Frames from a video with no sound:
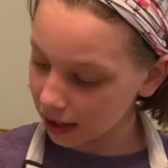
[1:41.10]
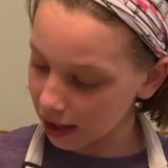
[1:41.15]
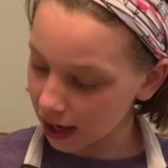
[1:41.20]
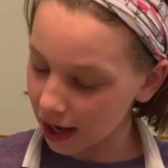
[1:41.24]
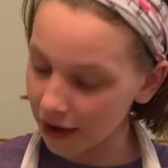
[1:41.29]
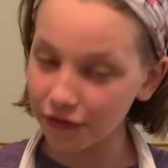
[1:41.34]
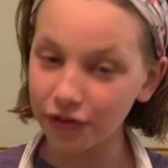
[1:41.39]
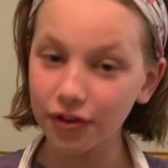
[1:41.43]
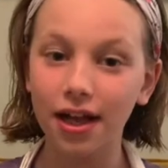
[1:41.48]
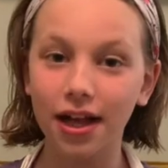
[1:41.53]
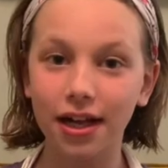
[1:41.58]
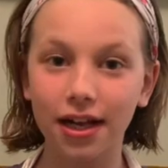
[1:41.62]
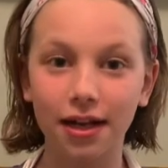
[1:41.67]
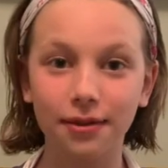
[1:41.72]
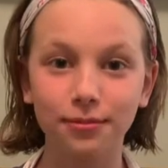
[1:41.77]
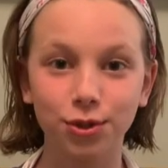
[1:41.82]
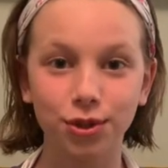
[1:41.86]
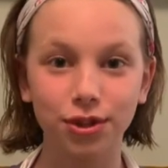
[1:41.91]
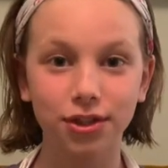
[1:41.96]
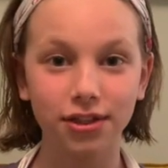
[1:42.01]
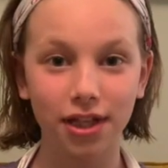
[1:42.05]
I feel like
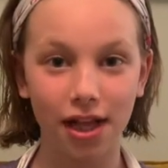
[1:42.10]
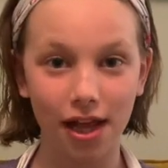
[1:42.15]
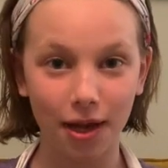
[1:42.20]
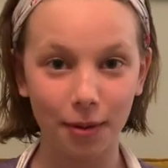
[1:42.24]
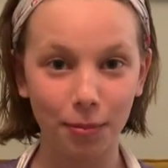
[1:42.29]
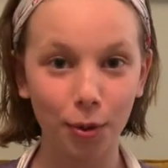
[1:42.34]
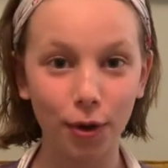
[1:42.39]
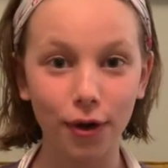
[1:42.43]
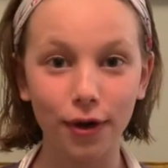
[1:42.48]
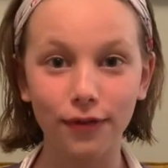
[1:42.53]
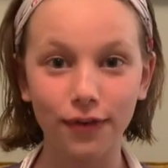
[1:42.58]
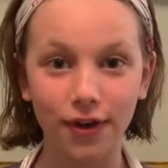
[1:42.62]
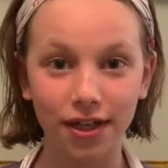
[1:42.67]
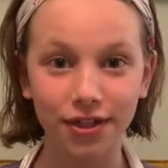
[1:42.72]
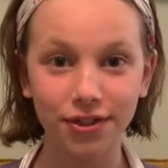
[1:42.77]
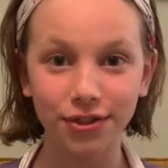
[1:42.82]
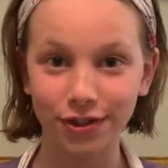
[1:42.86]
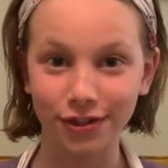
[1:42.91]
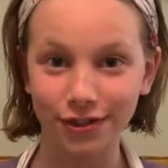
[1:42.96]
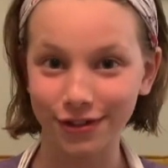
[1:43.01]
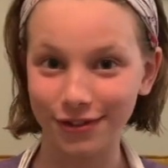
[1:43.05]
I'm just like a
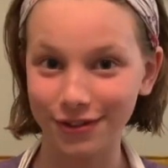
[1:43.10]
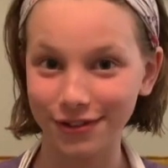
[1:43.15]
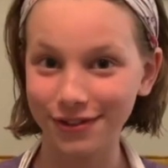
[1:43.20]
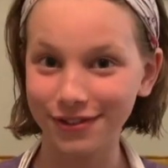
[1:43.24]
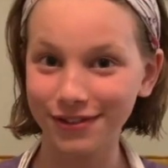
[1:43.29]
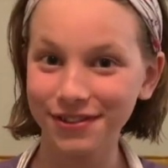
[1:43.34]
professional.